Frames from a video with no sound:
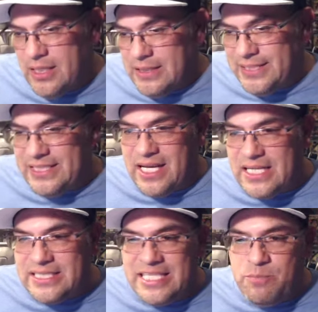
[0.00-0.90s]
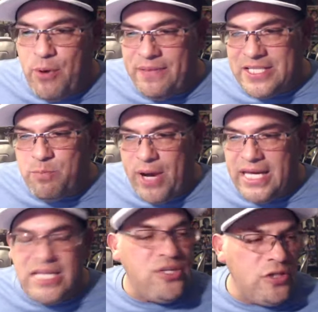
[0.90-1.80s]
discuss these this
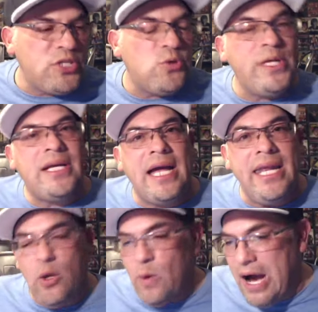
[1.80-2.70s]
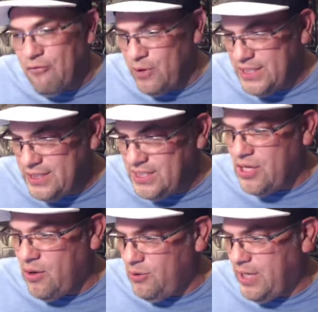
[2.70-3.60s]
breaking news between Canelo Alvarez,
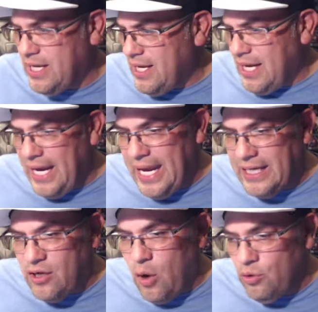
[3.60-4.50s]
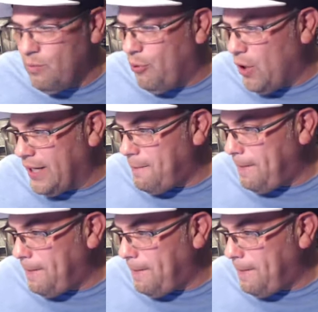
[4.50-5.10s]
DAZN, and Golden Boy.